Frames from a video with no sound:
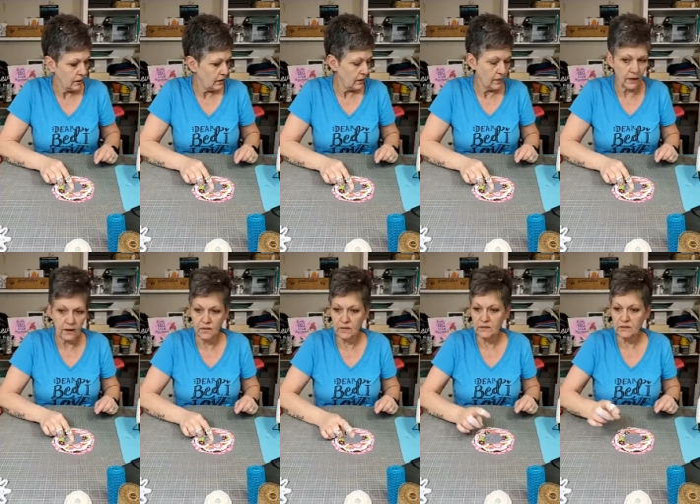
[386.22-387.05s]
And then
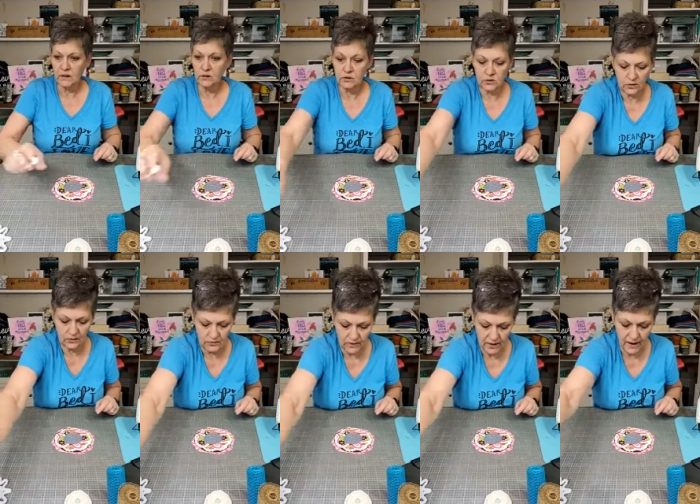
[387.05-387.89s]
in the center
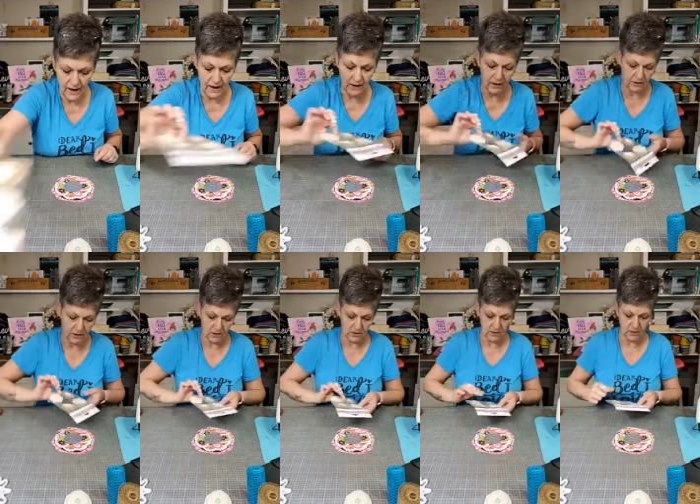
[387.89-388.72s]
of that,